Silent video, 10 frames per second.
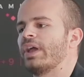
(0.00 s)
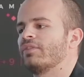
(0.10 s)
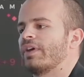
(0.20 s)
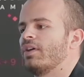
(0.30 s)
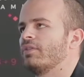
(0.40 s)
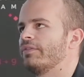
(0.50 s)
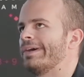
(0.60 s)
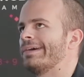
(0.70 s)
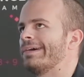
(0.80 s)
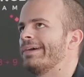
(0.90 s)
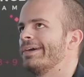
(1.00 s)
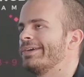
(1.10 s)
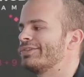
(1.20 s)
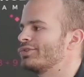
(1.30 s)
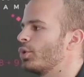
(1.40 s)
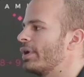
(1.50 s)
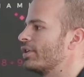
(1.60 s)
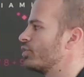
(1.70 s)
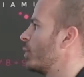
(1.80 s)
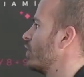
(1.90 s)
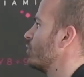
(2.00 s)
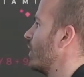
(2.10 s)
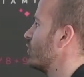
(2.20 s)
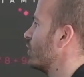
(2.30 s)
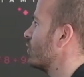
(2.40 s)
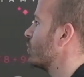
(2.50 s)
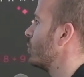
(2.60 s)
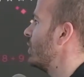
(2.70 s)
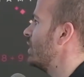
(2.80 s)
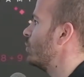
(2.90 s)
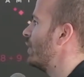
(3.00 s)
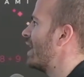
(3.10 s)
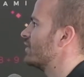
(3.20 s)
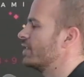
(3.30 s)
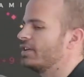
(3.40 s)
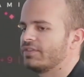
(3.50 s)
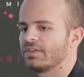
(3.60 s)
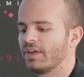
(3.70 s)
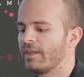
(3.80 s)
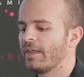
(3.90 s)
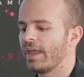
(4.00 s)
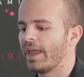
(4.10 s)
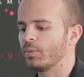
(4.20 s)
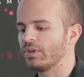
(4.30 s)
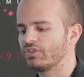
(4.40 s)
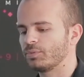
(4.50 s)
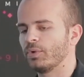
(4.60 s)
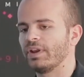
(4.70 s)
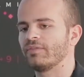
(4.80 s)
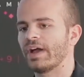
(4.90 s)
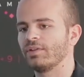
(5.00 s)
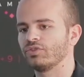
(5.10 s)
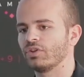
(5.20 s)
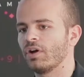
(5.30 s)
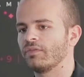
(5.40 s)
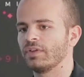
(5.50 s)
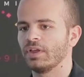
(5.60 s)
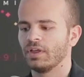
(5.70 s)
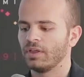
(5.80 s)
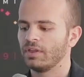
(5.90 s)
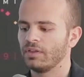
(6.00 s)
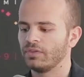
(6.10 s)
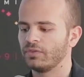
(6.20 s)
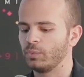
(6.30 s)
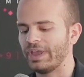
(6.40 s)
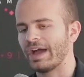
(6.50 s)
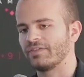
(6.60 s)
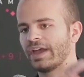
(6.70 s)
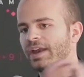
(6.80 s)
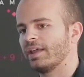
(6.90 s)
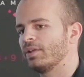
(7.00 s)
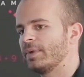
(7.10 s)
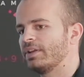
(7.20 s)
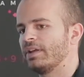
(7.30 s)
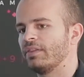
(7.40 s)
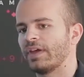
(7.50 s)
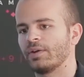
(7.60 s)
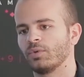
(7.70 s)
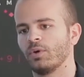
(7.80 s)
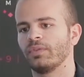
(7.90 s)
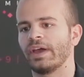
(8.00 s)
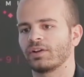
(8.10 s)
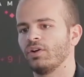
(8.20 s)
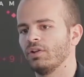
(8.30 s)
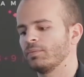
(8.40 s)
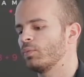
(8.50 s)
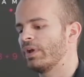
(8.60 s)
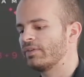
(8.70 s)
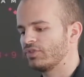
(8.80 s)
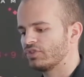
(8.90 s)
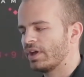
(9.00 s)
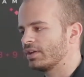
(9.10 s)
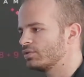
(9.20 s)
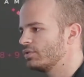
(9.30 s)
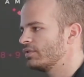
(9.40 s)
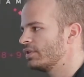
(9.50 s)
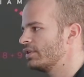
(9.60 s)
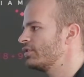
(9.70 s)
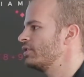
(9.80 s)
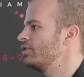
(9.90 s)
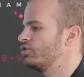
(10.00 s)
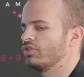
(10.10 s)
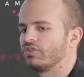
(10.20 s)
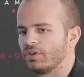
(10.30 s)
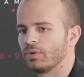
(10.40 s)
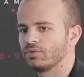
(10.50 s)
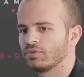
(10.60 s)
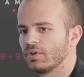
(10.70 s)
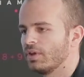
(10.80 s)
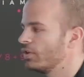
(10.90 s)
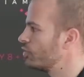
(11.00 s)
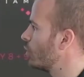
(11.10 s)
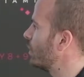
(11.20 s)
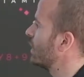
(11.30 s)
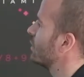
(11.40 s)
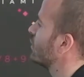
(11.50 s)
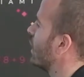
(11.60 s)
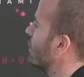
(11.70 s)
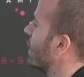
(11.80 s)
way of storing a sparse matrix would be we have a list, and we just put in values of we have that element in that row and that column. Whatever is not included in the list is just zeros. So we can say